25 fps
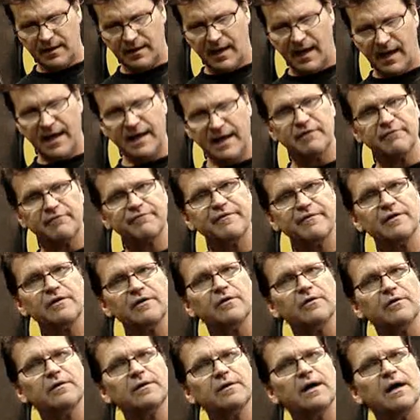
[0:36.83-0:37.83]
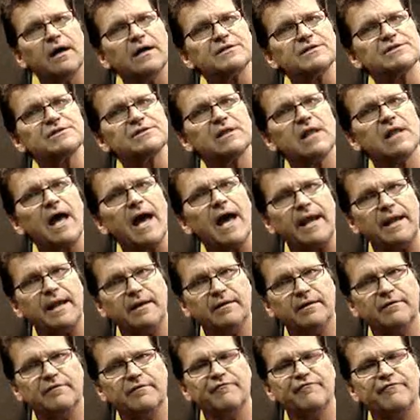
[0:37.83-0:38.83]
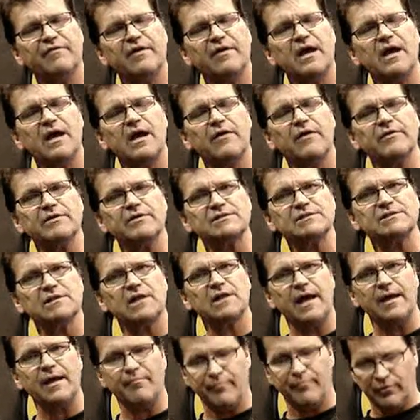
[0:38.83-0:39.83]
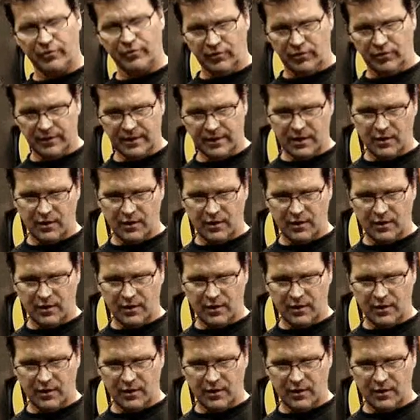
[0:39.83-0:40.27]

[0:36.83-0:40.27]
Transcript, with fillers: I can feel a slight, very slight pull.